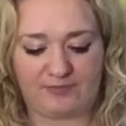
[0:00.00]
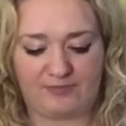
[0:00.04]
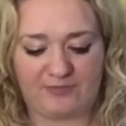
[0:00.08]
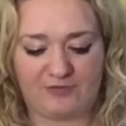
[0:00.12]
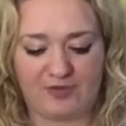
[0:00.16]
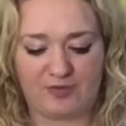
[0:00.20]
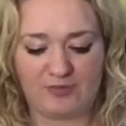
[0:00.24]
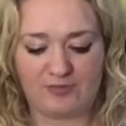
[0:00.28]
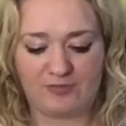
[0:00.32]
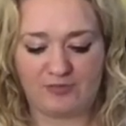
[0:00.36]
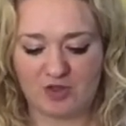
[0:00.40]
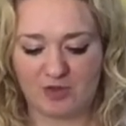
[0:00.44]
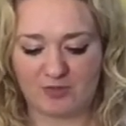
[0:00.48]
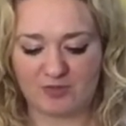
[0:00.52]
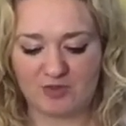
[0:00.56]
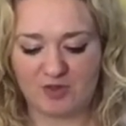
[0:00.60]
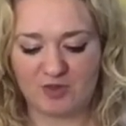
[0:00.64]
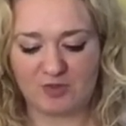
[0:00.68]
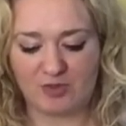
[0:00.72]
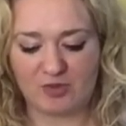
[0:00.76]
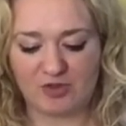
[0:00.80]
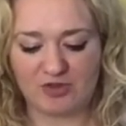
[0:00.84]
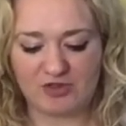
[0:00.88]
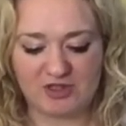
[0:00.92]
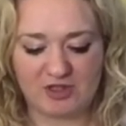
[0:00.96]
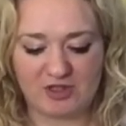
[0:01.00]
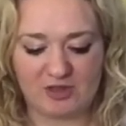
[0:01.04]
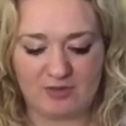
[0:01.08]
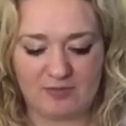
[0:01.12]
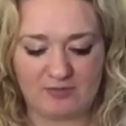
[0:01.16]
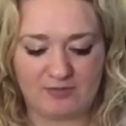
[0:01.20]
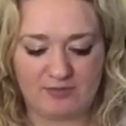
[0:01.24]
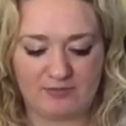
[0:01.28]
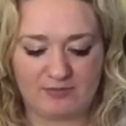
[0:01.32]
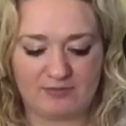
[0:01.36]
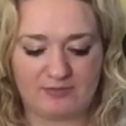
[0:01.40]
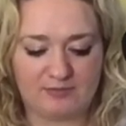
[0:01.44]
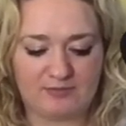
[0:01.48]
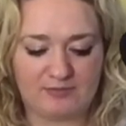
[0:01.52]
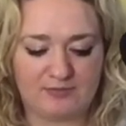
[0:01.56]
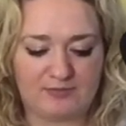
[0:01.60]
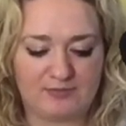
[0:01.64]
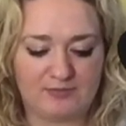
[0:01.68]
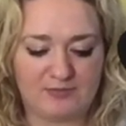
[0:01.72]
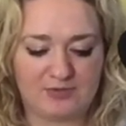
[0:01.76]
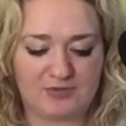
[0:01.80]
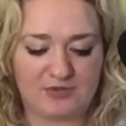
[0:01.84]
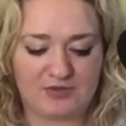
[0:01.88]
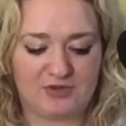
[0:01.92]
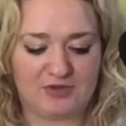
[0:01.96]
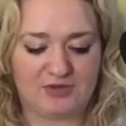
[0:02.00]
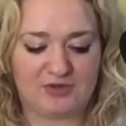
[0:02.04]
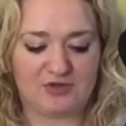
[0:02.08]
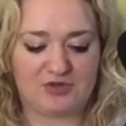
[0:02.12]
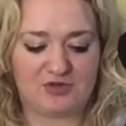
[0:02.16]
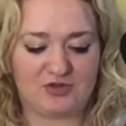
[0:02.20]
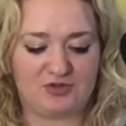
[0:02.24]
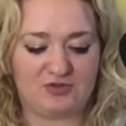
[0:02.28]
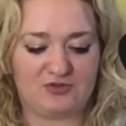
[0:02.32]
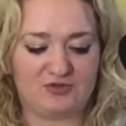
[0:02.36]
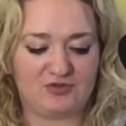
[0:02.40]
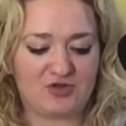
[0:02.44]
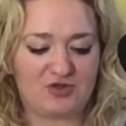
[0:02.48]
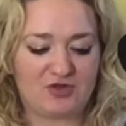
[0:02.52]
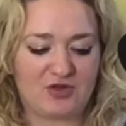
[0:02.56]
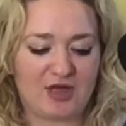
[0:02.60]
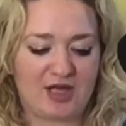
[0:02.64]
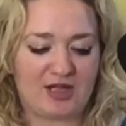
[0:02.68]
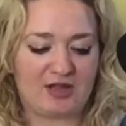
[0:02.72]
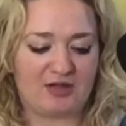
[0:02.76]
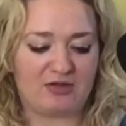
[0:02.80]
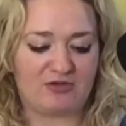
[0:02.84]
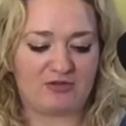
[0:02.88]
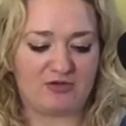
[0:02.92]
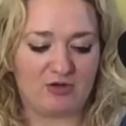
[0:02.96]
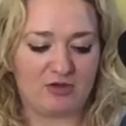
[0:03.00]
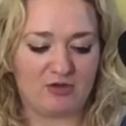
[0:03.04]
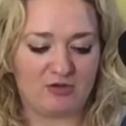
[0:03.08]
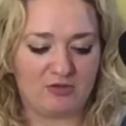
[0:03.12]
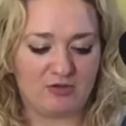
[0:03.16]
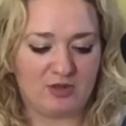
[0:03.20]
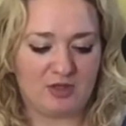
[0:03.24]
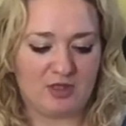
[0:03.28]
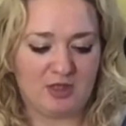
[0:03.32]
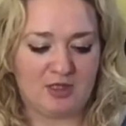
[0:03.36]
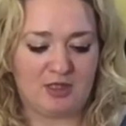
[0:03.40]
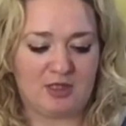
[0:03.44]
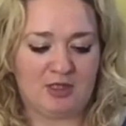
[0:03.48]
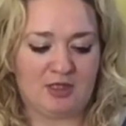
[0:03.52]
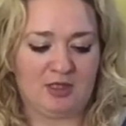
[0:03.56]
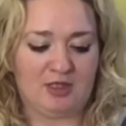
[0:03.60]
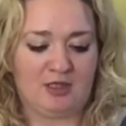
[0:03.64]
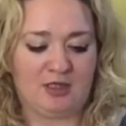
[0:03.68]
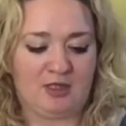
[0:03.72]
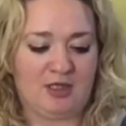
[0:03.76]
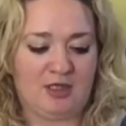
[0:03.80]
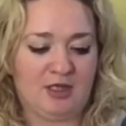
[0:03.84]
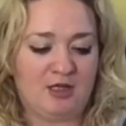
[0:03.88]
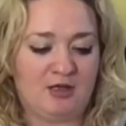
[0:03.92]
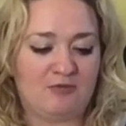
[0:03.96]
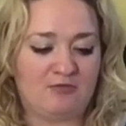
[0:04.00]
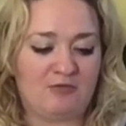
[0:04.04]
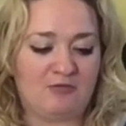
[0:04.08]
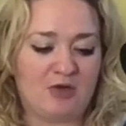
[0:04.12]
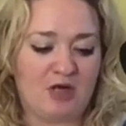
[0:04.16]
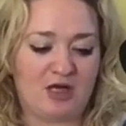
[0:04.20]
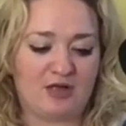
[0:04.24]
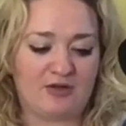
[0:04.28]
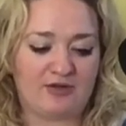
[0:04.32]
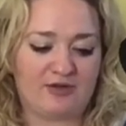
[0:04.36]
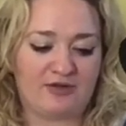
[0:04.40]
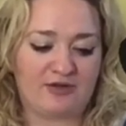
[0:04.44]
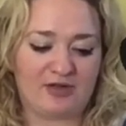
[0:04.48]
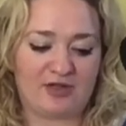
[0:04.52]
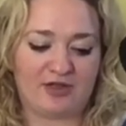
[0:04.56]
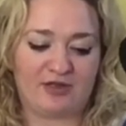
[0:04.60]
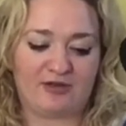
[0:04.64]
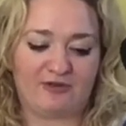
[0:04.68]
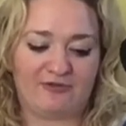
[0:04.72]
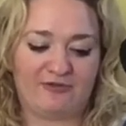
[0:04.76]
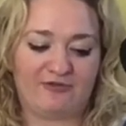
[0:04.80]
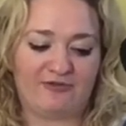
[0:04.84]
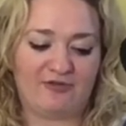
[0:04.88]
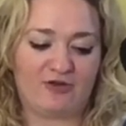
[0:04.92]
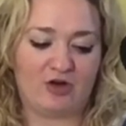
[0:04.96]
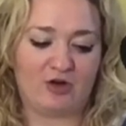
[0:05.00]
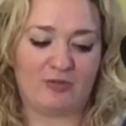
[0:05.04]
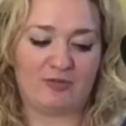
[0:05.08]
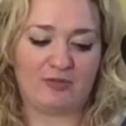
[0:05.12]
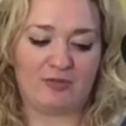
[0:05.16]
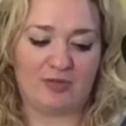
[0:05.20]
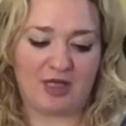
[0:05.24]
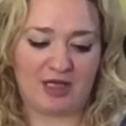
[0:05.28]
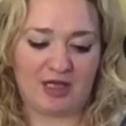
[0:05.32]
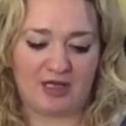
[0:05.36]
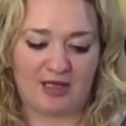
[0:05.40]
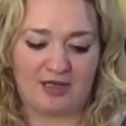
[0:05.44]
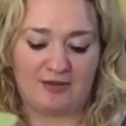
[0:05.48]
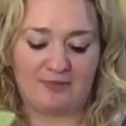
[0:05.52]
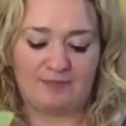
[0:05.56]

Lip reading: from top to bottom, sort of straight through, rather than from